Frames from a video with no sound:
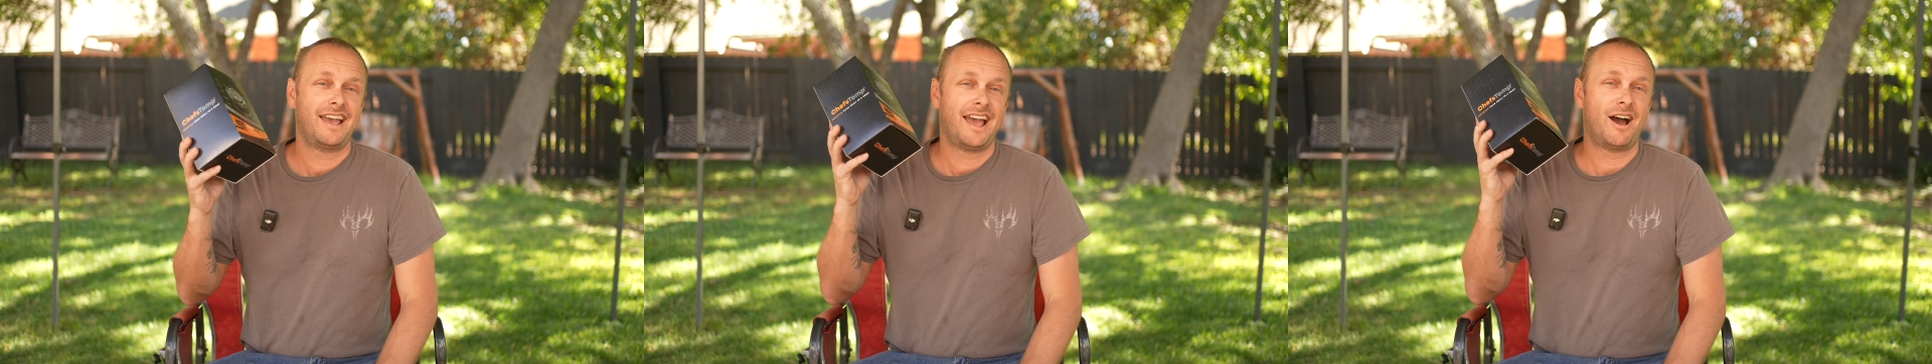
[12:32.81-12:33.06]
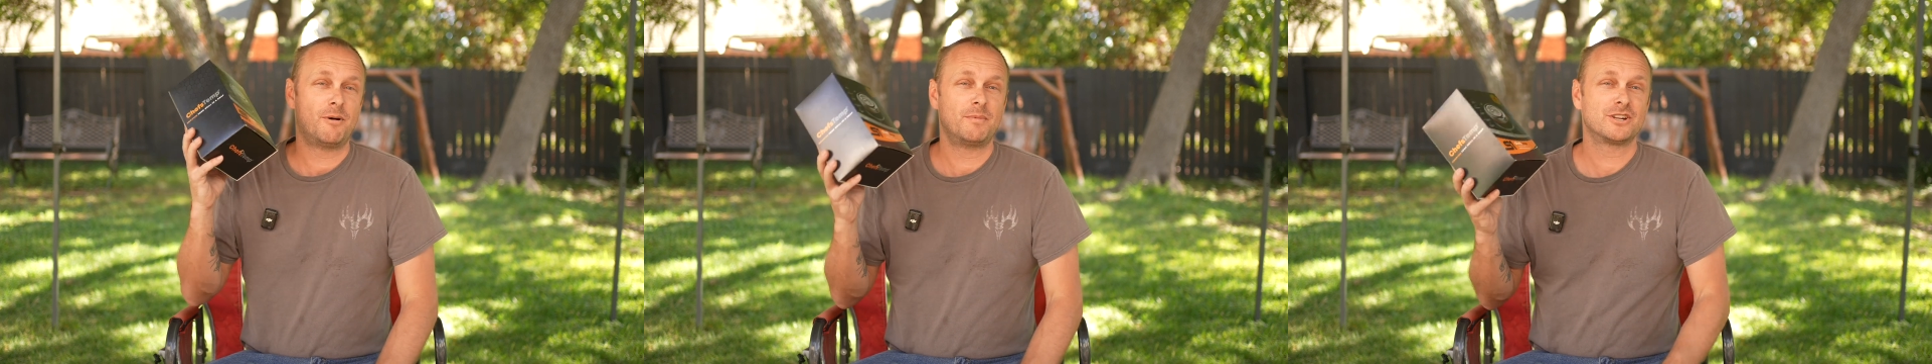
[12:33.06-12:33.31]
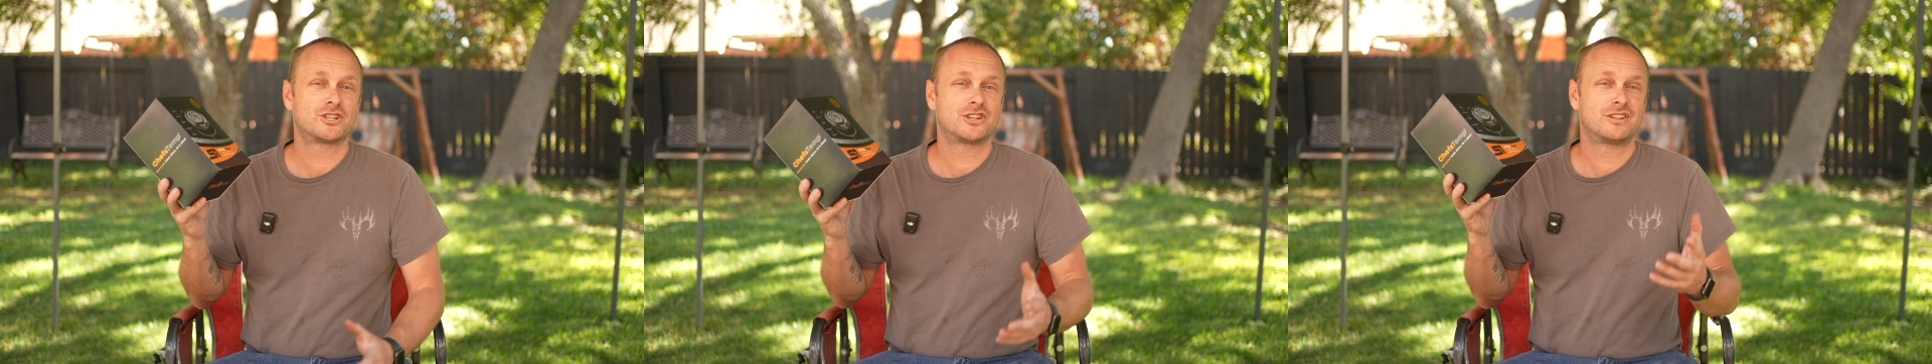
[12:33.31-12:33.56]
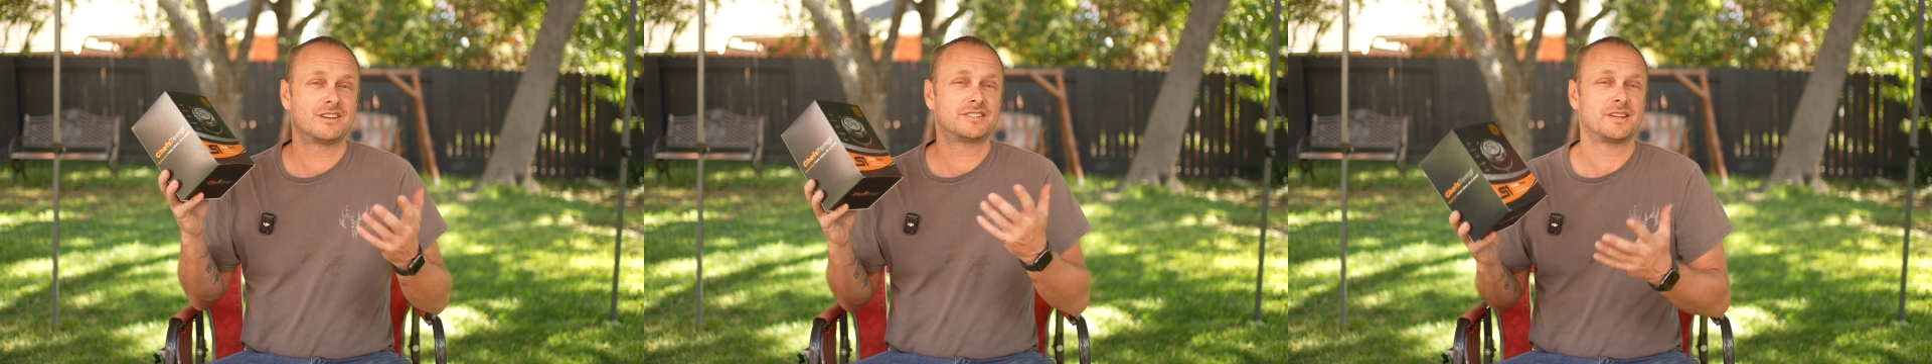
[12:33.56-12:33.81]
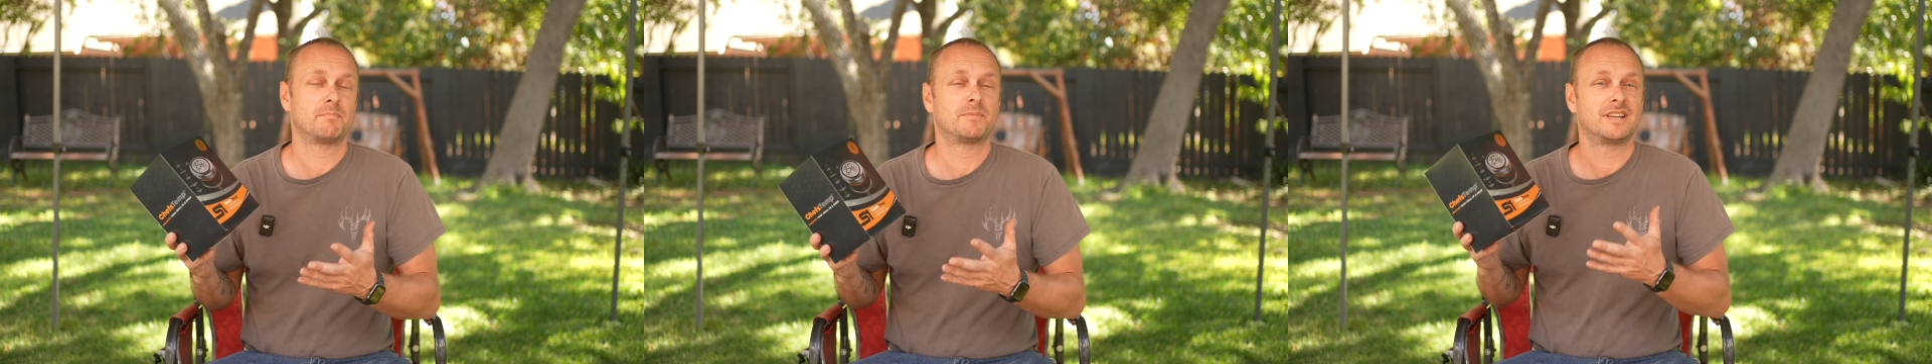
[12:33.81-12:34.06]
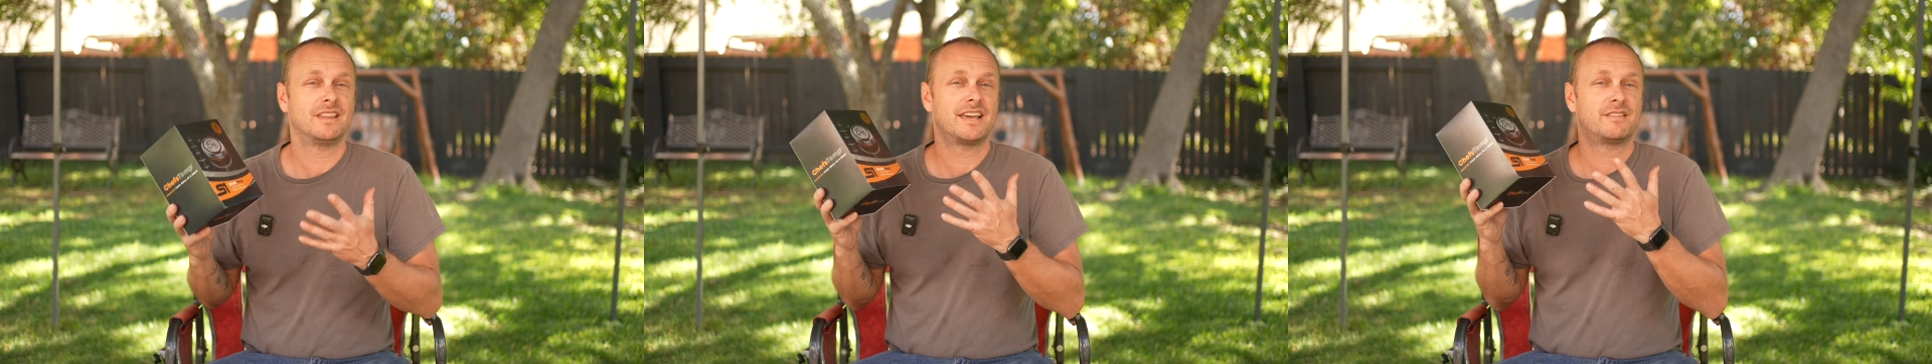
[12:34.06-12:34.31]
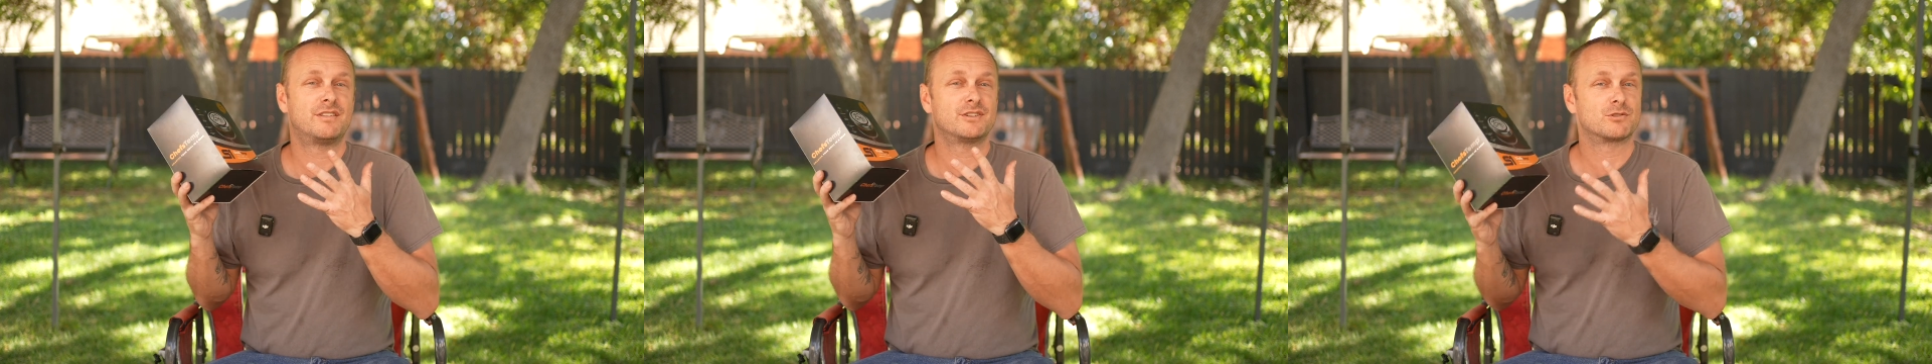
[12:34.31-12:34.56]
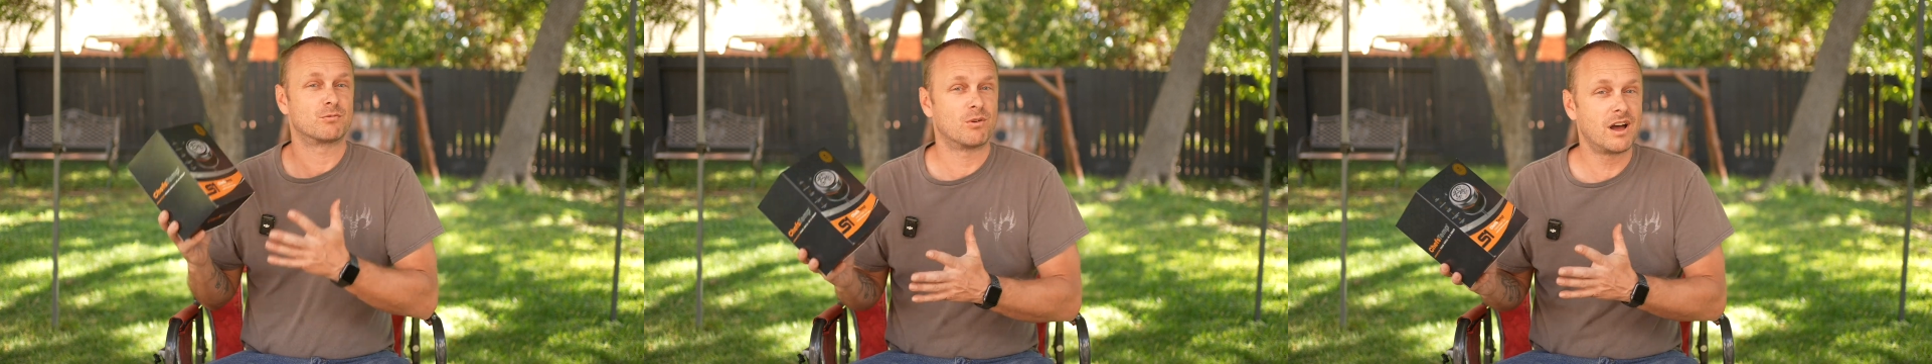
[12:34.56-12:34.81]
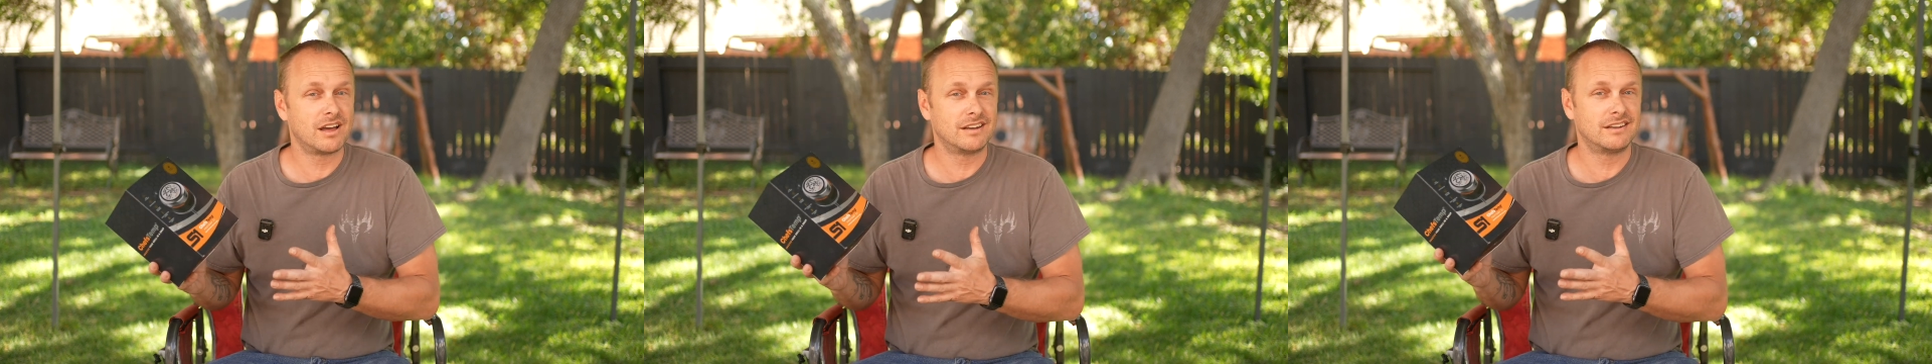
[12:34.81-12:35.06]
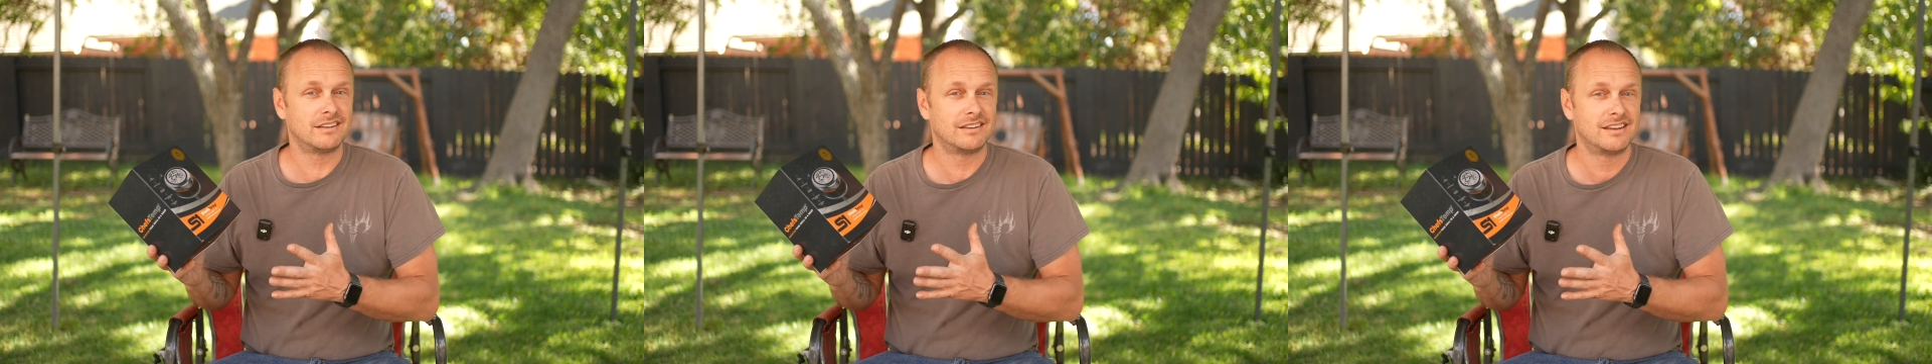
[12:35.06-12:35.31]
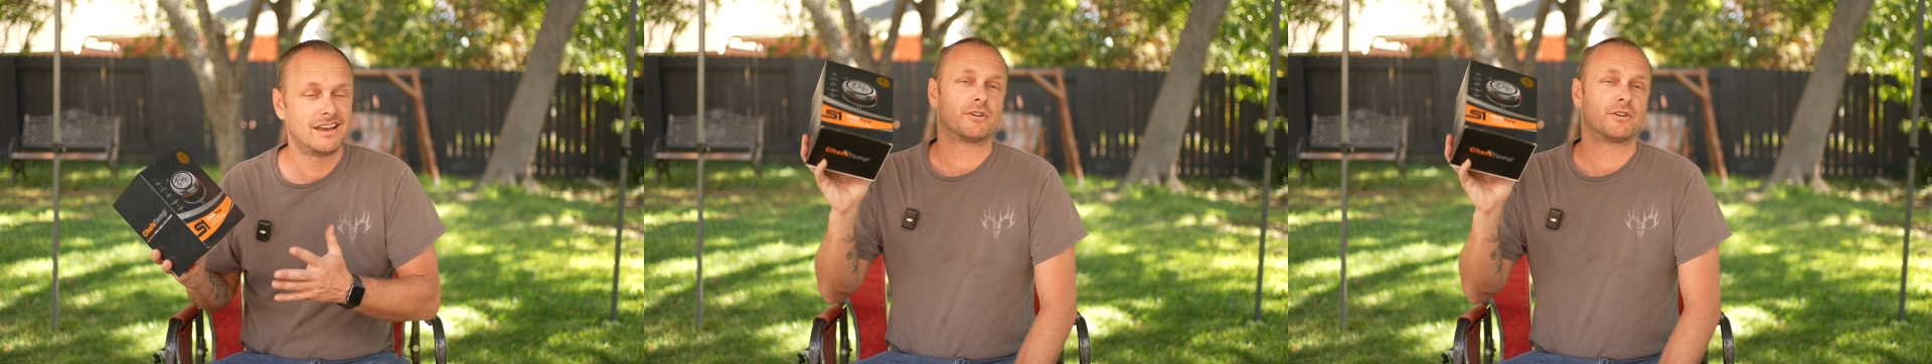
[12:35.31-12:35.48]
how much does something like this run?